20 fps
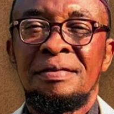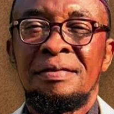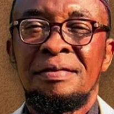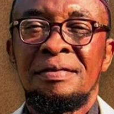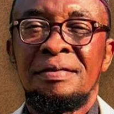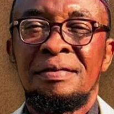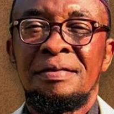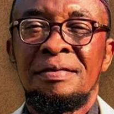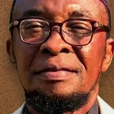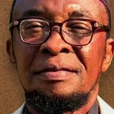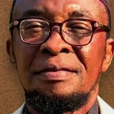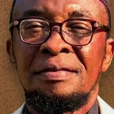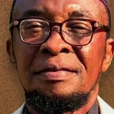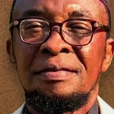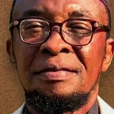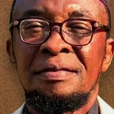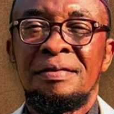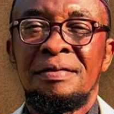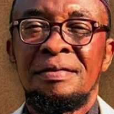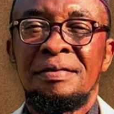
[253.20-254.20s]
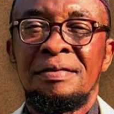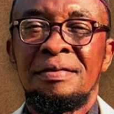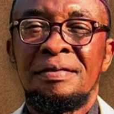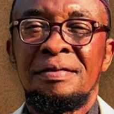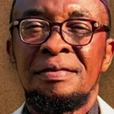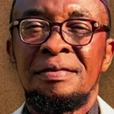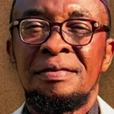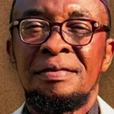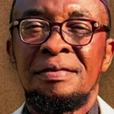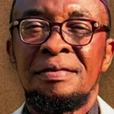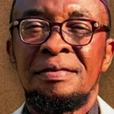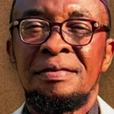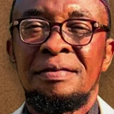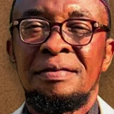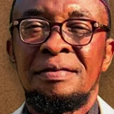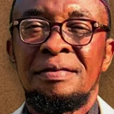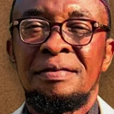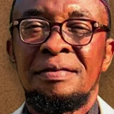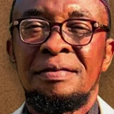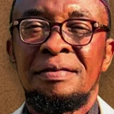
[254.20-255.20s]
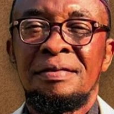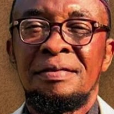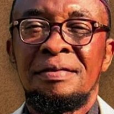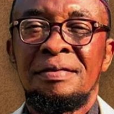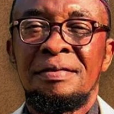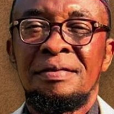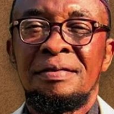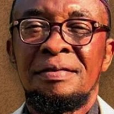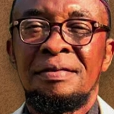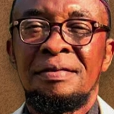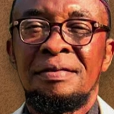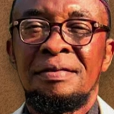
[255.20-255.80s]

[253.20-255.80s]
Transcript: [no speech]